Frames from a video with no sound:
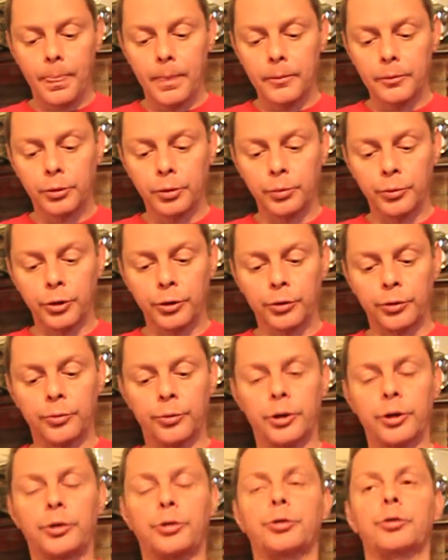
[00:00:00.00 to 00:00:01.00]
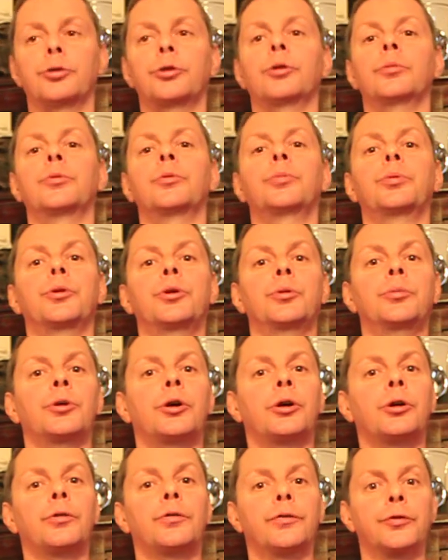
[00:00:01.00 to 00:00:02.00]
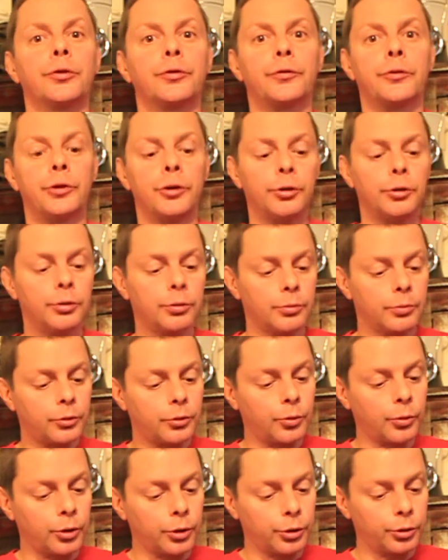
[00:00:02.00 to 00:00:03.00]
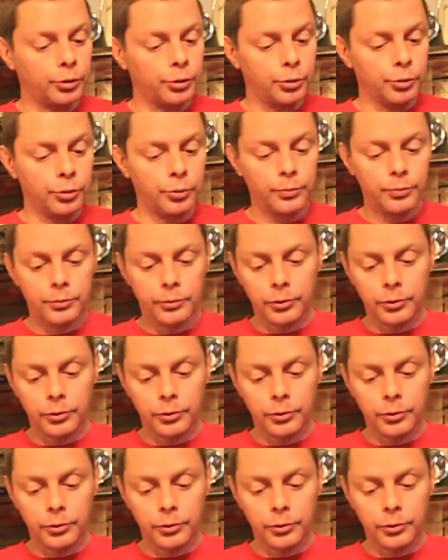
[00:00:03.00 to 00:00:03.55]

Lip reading: Smith & Wesson M&P Model 1522